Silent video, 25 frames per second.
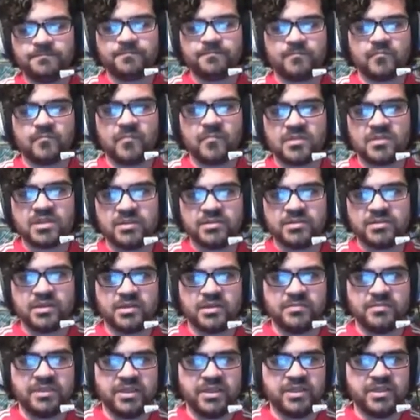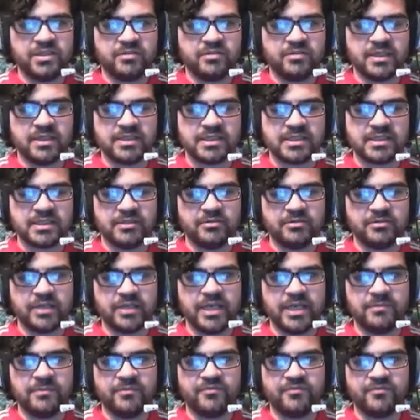So it's going to be quite a slow game,
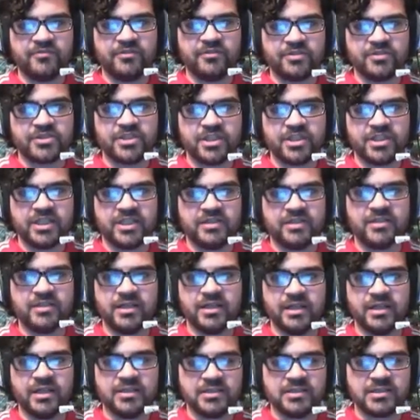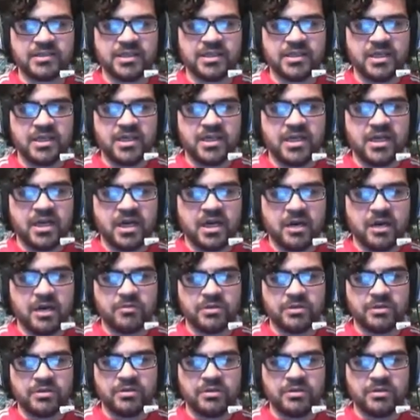unfortunately, and I wouldn't
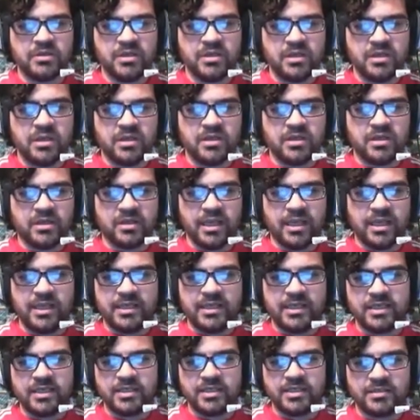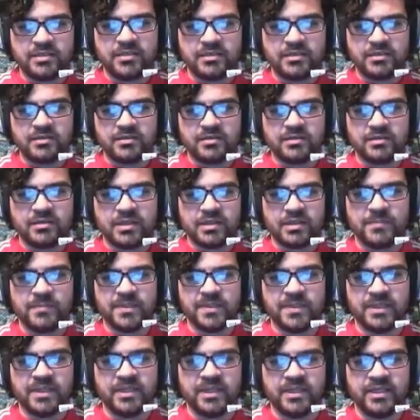like the
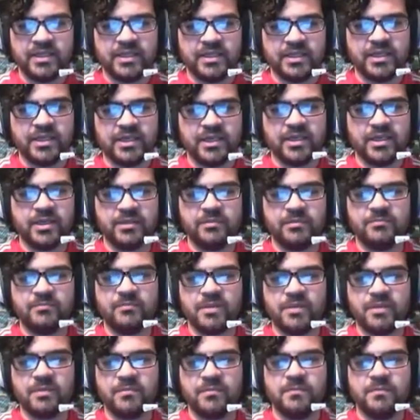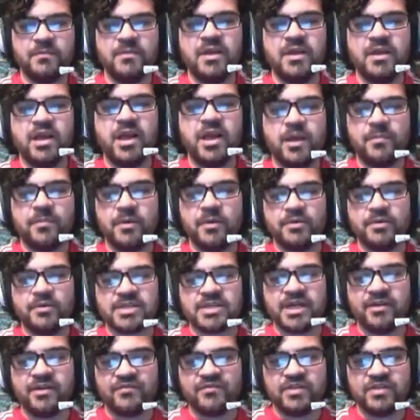ability, my opponents have
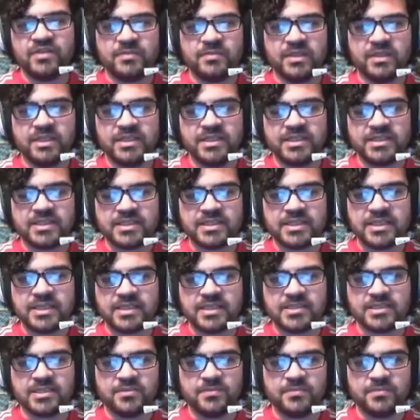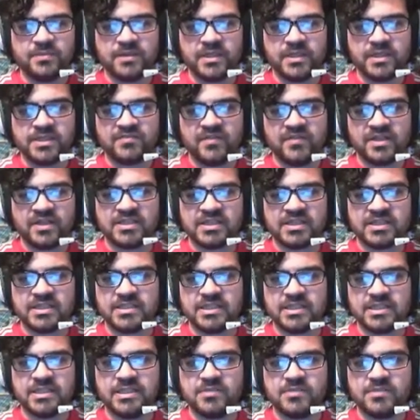the ability to set up as fast as
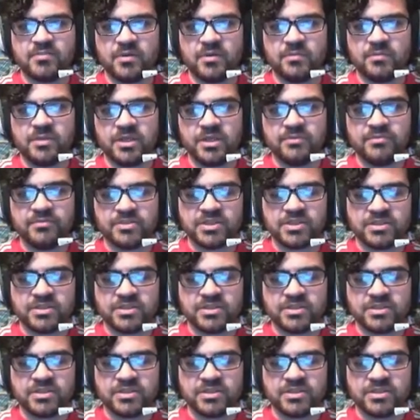he's probably going to.